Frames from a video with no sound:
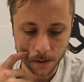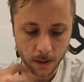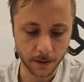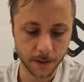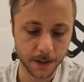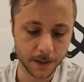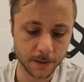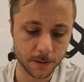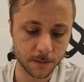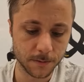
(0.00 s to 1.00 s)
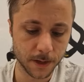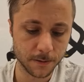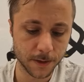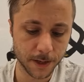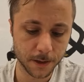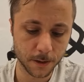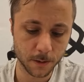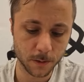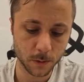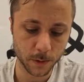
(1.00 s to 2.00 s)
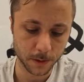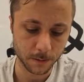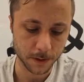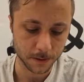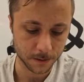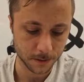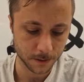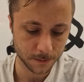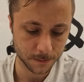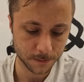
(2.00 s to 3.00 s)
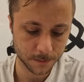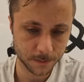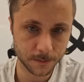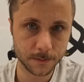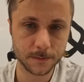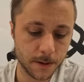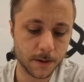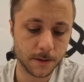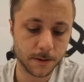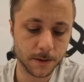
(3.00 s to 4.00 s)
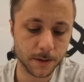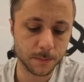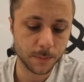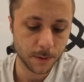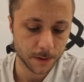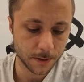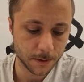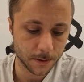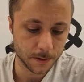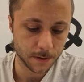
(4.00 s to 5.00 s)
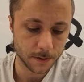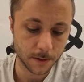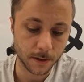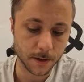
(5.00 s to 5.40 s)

and then I can do verify code quick register. You're going to put your